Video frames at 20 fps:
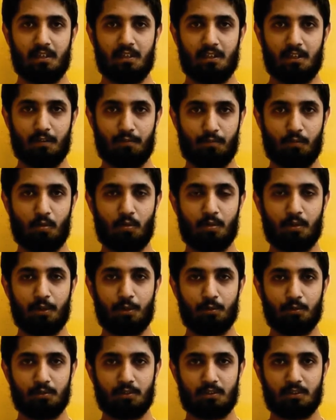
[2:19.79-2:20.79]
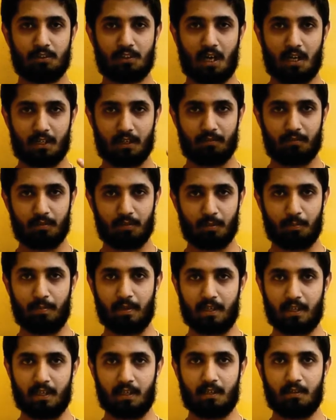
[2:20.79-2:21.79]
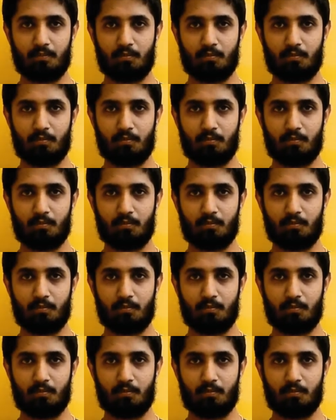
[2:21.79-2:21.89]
the font you started from the beginning.